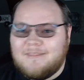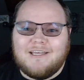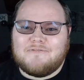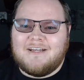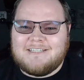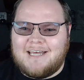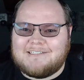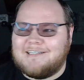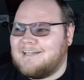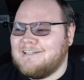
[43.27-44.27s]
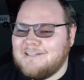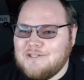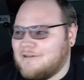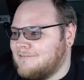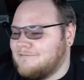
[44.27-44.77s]
it's fantastic. And then
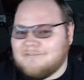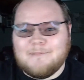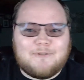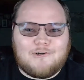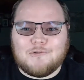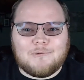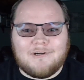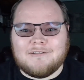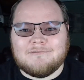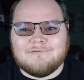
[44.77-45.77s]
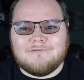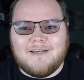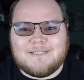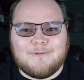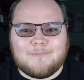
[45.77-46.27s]
you can flip your old one on
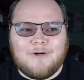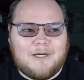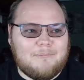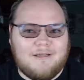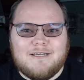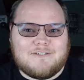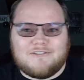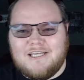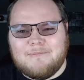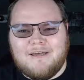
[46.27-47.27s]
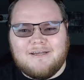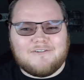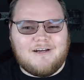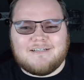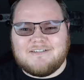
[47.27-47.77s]
Facebook Marketplace or eBay,
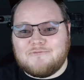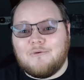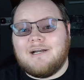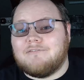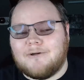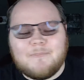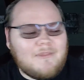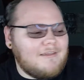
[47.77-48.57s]
Craigslist, whatever.